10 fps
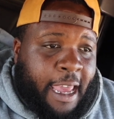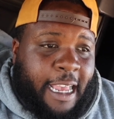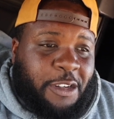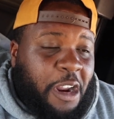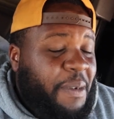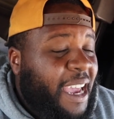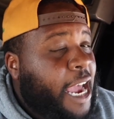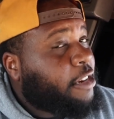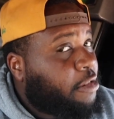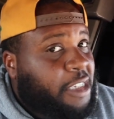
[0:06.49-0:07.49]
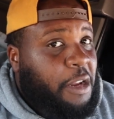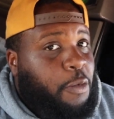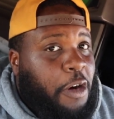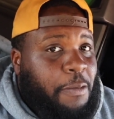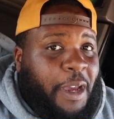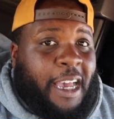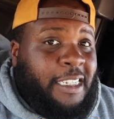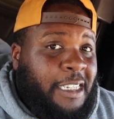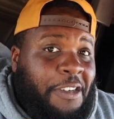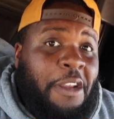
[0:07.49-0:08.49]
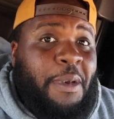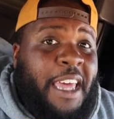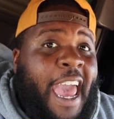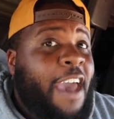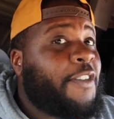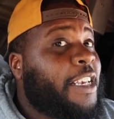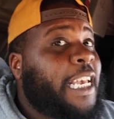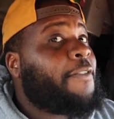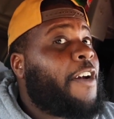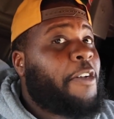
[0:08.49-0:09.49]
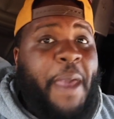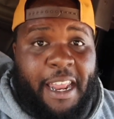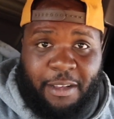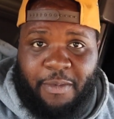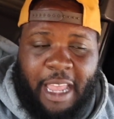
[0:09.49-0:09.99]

It's gonna be an interesting one because it's gonna be the heaviest I've ever been.